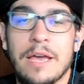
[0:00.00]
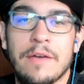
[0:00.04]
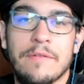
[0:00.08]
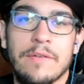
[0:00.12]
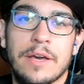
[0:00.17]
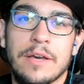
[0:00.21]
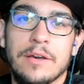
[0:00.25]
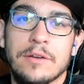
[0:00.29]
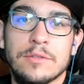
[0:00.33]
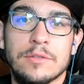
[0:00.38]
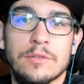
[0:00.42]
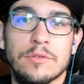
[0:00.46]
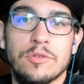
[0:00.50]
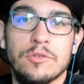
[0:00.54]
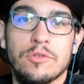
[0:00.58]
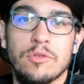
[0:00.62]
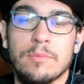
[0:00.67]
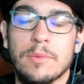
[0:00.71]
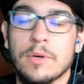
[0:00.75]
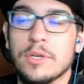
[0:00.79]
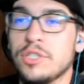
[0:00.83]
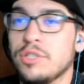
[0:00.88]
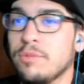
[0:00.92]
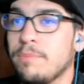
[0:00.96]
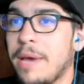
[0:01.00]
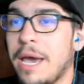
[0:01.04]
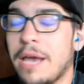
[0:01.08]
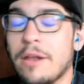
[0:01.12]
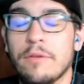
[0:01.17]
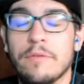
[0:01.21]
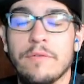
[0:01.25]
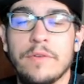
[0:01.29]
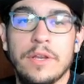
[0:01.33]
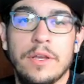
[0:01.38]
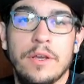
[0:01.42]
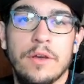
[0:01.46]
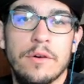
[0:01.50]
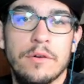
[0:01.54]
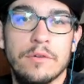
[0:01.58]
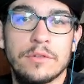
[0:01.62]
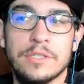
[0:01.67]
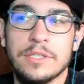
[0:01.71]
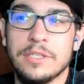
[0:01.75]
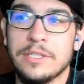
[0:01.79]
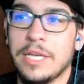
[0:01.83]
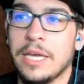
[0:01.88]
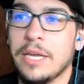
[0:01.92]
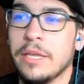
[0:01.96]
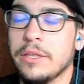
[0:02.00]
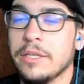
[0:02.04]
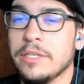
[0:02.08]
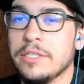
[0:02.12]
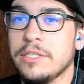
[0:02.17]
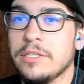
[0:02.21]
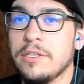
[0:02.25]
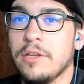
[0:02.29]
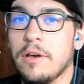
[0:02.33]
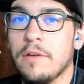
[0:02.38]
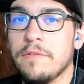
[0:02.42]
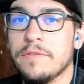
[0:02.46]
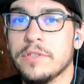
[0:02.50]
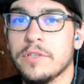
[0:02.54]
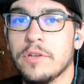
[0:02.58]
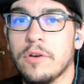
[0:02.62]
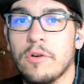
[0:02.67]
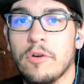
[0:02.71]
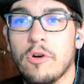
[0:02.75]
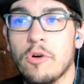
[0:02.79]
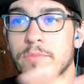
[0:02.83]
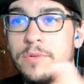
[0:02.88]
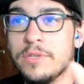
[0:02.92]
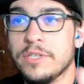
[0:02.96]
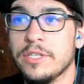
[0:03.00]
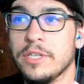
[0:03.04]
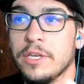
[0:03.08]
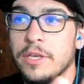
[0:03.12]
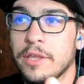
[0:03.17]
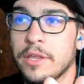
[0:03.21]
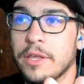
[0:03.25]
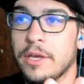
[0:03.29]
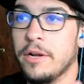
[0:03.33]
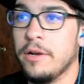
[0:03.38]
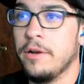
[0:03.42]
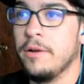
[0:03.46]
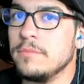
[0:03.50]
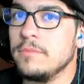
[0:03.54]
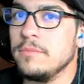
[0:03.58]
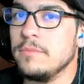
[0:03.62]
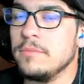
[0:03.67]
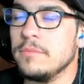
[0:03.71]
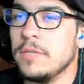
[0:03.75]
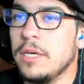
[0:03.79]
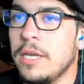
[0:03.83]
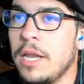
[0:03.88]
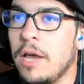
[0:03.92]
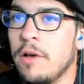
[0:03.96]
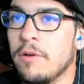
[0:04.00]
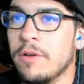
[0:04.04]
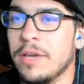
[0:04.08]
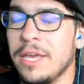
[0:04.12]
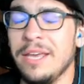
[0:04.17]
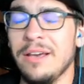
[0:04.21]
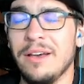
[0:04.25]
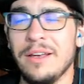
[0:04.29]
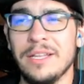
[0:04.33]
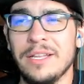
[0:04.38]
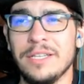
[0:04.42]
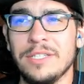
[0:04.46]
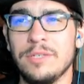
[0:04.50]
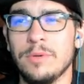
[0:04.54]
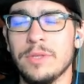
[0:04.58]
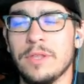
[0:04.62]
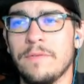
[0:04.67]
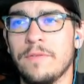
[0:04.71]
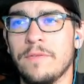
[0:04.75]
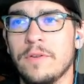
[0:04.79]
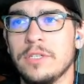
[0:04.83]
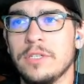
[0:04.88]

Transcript: I also do a bunch of battle videos and deck list stuff, so hope to see you there. Now, getting on into it, the first